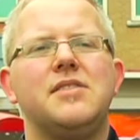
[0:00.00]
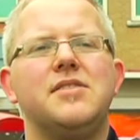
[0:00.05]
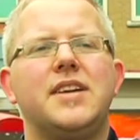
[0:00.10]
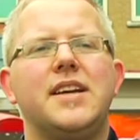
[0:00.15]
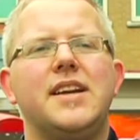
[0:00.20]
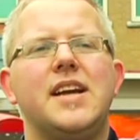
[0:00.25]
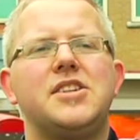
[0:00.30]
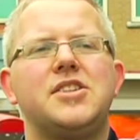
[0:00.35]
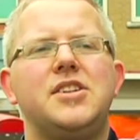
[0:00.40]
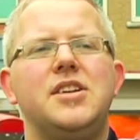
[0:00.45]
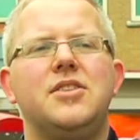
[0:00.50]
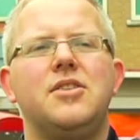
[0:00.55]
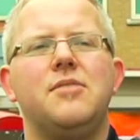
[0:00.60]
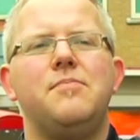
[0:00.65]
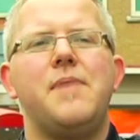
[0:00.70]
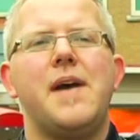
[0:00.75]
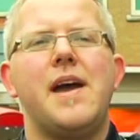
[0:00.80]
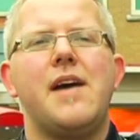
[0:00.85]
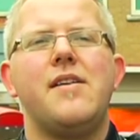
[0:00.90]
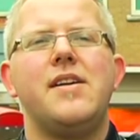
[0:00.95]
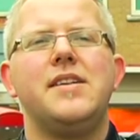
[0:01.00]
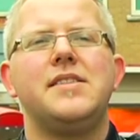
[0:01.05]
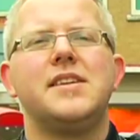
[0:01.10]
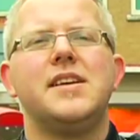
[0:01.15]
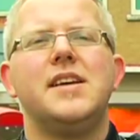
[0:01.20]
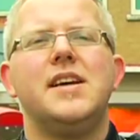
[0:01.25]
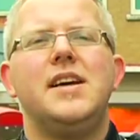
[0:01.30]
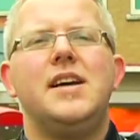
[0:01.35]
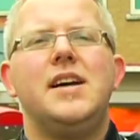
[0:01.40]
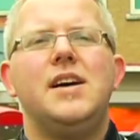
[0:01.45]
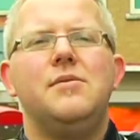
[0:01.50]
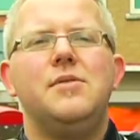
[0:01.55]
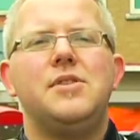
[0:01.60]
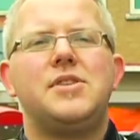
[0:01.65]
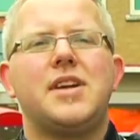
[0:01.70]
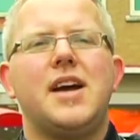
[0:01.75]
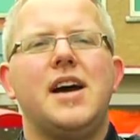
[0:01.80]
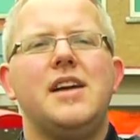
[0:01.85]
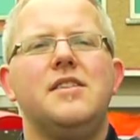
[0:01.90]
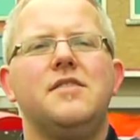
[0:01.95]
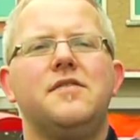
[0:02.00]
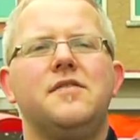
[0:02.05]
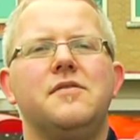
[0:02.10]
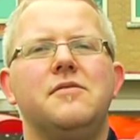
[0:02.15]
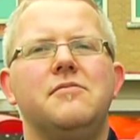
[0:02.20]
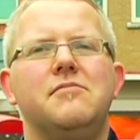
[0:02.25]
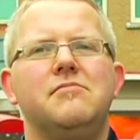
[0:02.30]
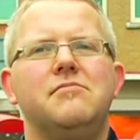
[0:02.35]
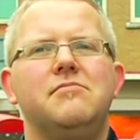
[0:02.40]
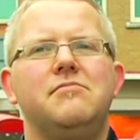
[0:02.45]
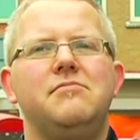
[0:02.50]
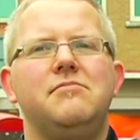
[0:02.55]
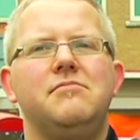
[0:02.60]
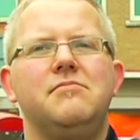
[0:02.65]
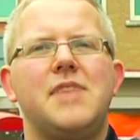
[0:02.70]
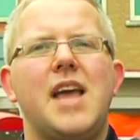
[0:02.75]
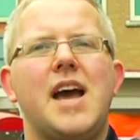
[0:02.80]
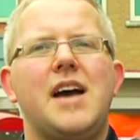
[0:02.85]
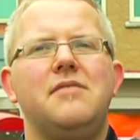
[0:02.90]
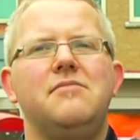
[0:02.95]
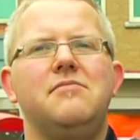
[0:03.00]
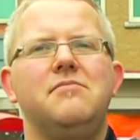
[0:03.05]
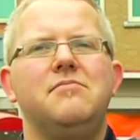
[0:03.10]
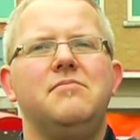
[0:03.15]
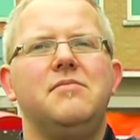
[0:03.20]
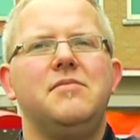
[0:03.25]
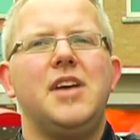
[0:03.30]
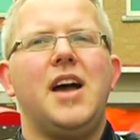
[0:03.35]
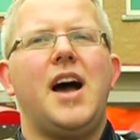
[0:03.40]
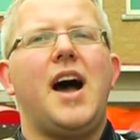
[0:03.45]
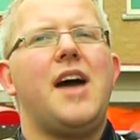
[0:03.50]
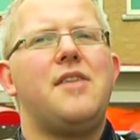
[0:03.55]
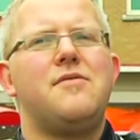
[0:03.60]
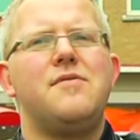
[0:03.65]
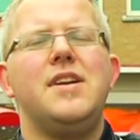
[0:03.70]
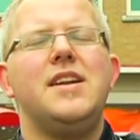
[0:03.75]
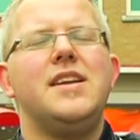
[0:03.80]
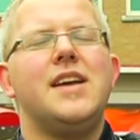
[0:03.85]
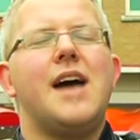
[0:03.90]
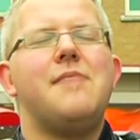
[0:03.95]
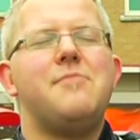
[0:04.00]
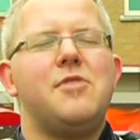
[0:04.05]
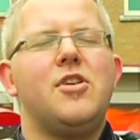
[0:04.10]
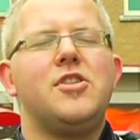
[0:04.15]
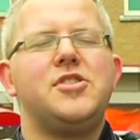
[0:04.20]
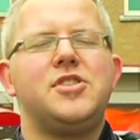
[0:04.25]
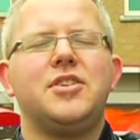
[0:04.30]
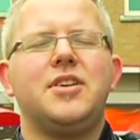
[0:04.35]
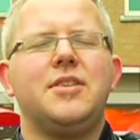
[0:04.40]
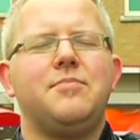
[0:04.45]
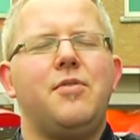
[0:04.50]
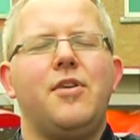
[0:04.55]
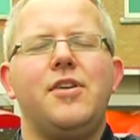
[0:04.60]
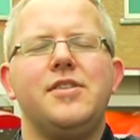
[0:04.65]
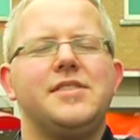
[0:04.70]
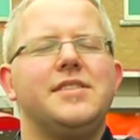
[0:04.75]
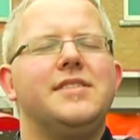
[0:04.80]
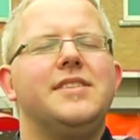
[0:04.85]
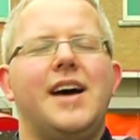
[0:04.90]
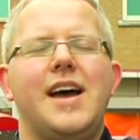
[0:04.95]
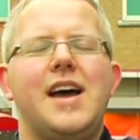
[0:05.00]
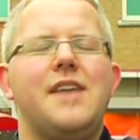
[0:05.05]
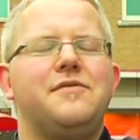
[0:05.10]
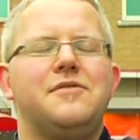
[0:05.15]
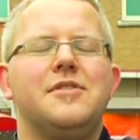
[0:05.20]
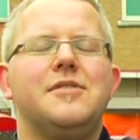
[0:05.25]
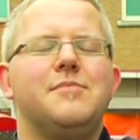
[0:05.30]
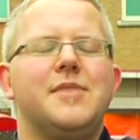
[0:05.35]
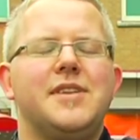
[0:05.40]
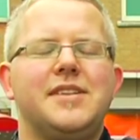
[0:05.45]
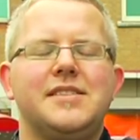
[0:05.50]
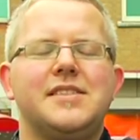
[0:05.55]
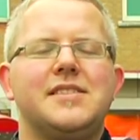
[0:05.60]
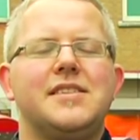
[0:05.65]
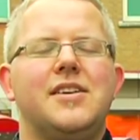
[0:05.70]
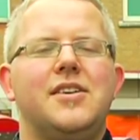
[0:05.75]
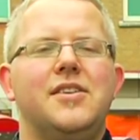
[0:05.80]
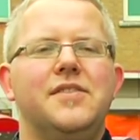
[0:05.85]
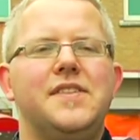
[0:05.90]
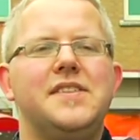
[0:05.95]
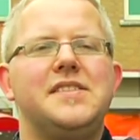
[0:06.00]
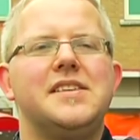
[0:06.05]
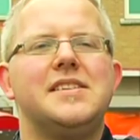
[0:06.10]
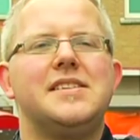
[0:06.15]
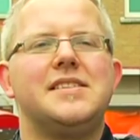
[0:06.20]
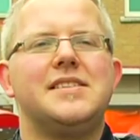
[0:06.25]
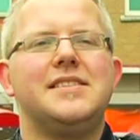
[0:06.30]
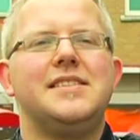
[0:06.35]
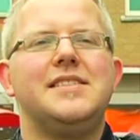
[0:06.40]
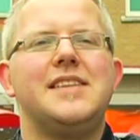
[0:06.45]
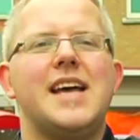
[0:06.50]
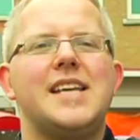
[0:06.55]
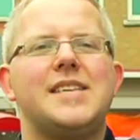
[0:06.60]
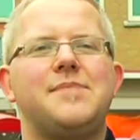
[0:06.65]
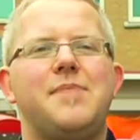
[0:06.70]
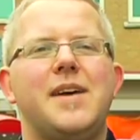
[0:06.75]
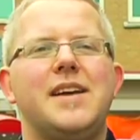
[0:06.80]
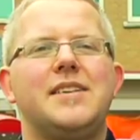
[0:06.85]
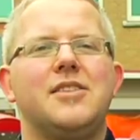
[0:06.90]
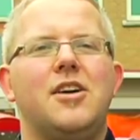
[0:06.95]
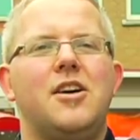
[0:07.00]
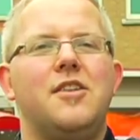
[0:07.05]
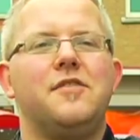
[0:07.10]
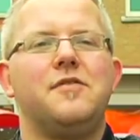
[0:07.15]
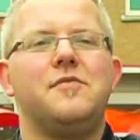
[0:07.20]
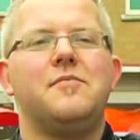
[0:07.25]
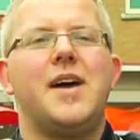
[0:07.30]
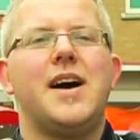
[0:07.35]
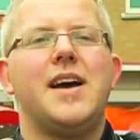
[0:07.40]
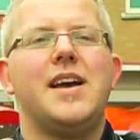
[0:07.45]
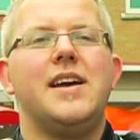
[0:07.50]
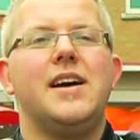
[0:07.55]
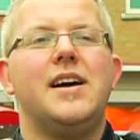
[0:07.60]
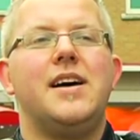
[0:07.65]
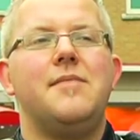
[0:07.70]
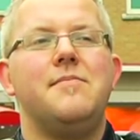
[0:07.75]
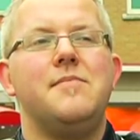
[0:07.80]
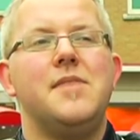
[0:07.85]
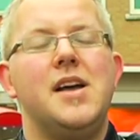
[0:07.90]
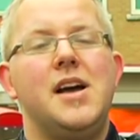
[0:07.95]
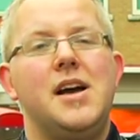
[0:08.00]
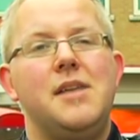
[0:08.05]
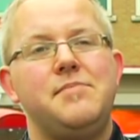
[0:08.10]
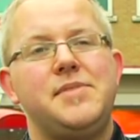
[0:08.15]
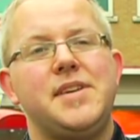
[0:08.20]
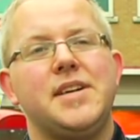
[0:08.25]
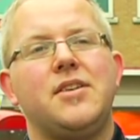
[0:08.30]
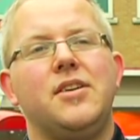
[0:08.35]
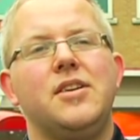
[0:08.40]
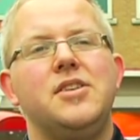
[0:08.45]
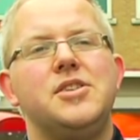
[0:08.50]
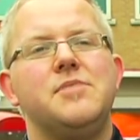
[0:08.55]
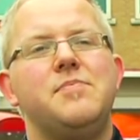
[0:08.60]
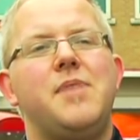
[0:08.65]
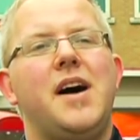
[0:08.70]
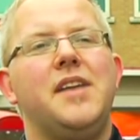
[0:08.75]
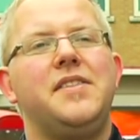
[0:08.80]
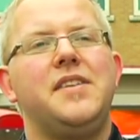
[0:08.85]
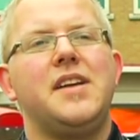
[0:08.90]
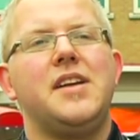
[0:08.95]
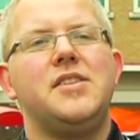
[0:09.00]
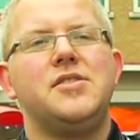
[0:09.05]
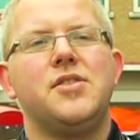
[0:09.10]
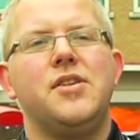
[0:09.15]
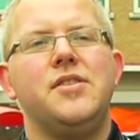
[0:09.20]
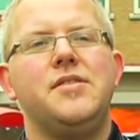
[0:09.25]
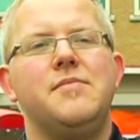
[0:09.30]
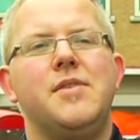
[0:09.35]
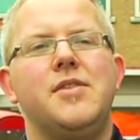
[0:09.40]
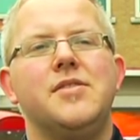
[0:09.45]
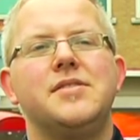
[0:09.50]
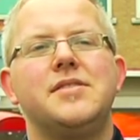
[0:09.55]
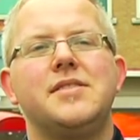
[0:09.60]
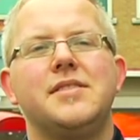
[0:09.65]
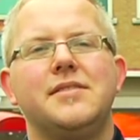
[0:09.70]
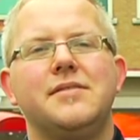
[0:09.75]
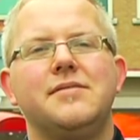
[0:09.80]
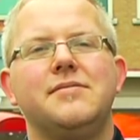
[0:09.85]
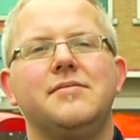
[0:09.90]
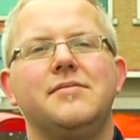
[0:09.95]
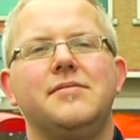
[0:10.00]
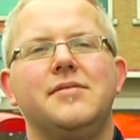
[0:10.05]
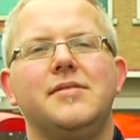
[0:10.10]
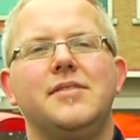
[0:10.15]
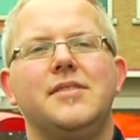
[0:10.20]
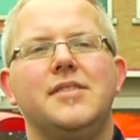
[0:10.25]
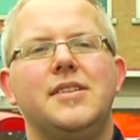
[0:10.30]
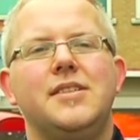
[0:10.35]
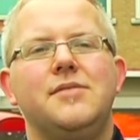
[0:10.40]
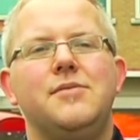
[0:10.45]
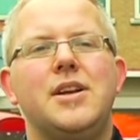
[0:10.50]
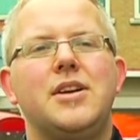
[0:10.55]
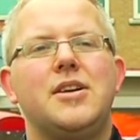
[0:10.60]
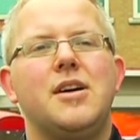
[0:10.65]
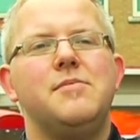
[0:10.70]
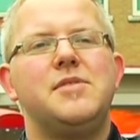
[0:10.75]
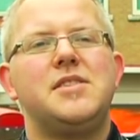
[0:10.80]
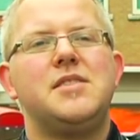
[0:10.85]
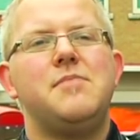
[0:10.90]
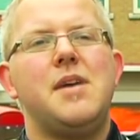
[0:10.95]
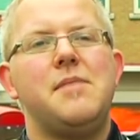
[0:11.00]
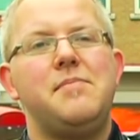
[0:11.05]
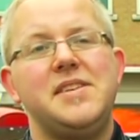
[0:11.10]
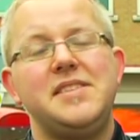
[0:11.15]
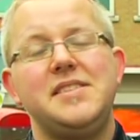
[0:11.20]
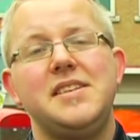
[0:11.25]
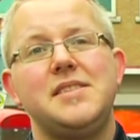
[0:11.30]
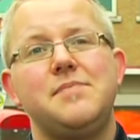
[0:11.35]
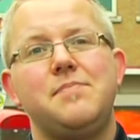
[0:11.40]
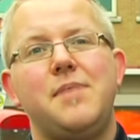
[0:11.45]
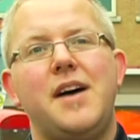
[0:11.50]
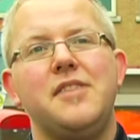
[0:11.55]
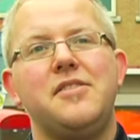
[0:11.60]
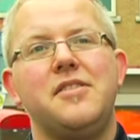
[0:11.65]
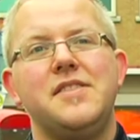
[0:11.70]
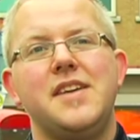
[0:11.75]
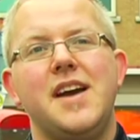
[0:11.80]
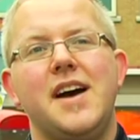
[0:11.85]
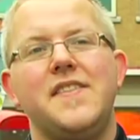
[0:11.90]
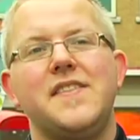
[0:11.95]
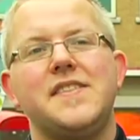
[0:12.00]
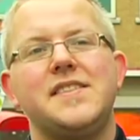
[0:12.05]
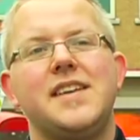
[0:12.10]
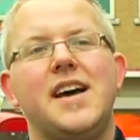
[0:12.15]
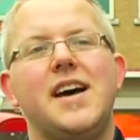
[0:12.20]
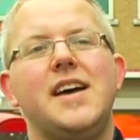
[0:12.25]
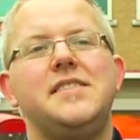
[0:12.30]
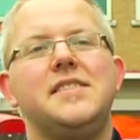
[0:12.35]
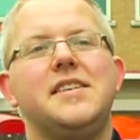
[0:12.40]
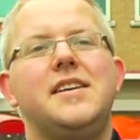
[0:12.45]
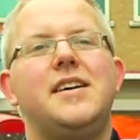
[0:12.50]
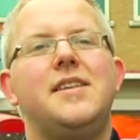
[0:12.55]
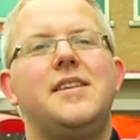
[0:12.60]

and you can actually compare it, which kind of, yeah, I'm a logical person, I have to admit. So this is the aspect of my psychology part that I enjoy the most. When it comes to my business part on the other side,